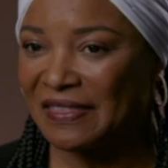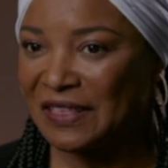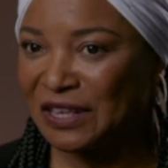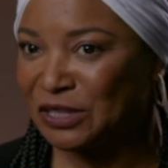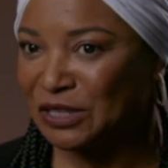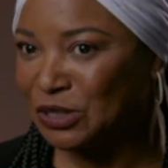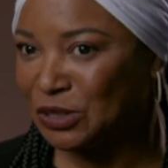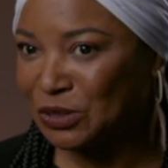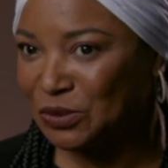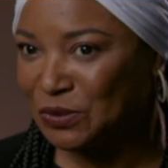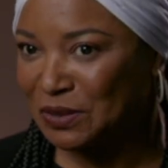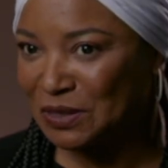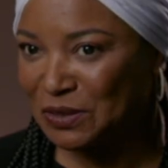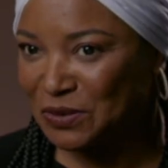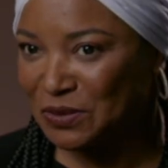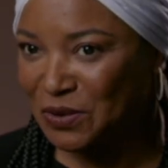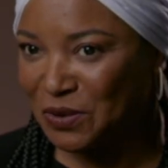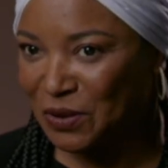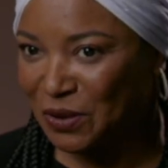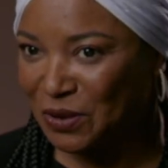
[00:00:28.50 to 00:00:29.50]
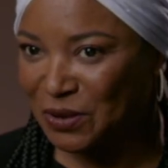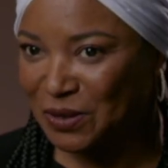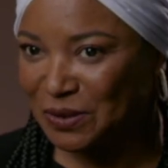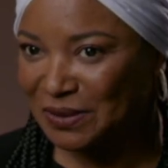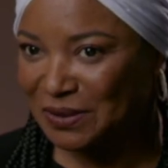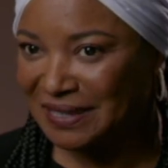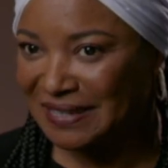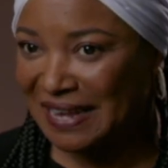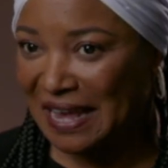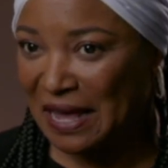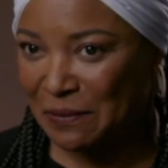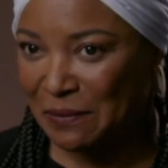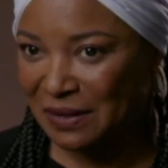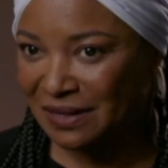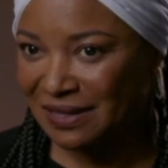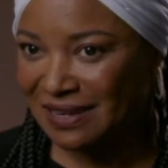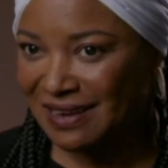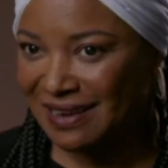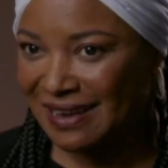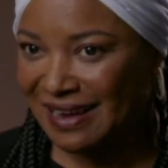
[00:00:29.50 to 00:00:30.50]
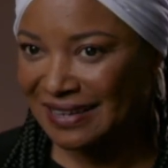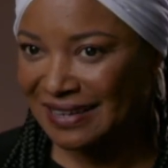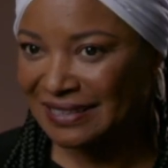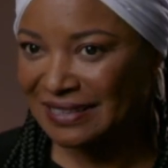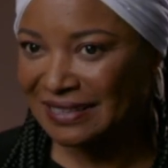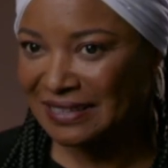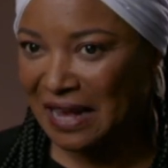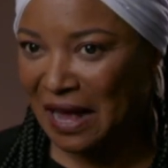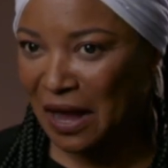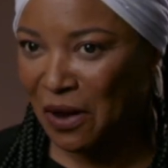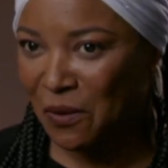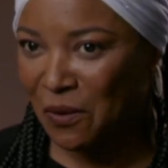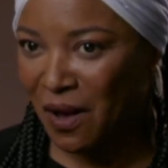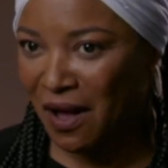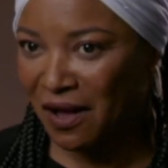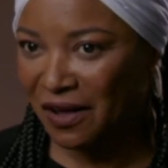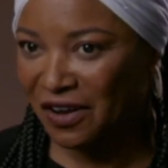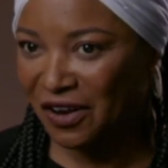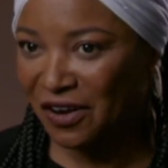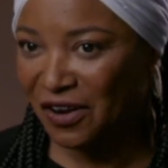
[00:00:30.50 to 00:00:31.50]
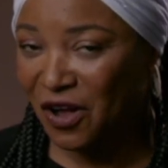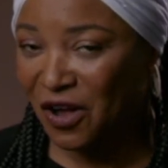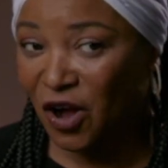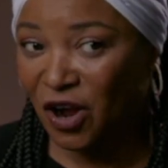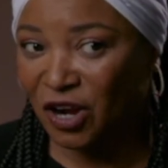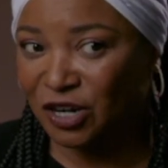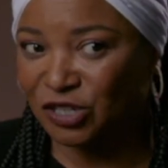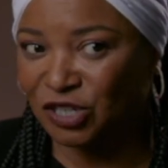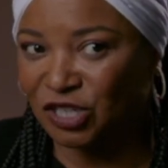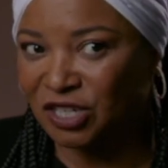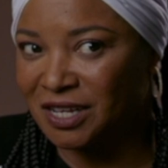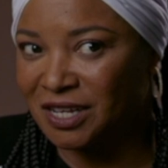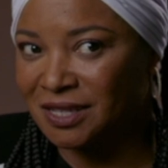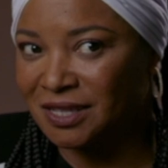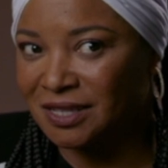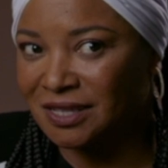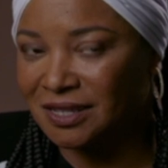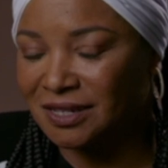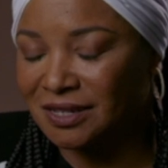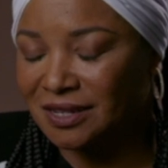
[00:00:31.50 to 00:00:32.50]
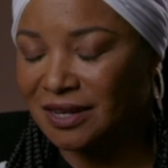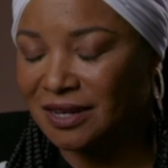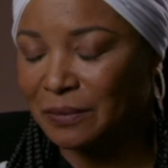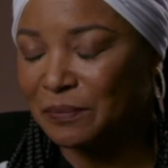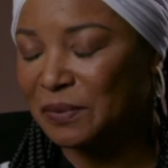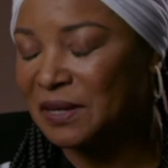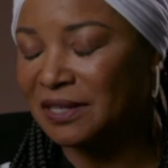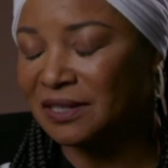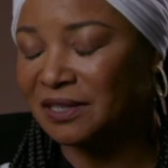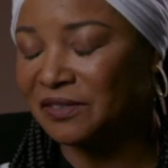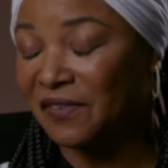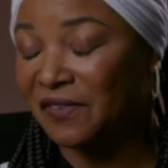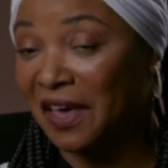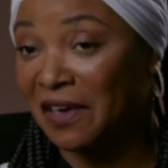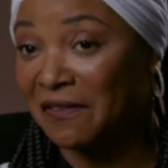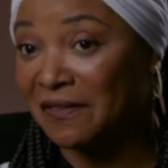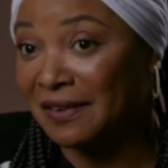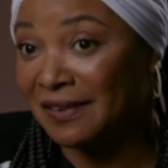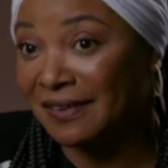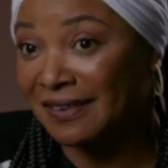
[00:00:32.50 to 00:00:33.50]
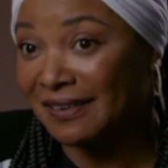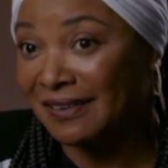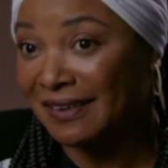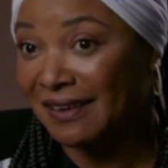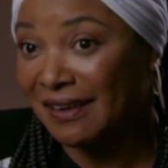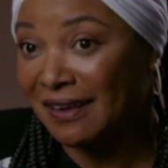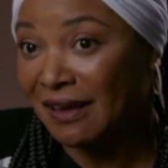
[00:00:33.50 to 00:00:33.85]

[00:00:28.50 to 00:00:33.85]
These two little girls, Emily and Skywalker, are just a piece of heaven.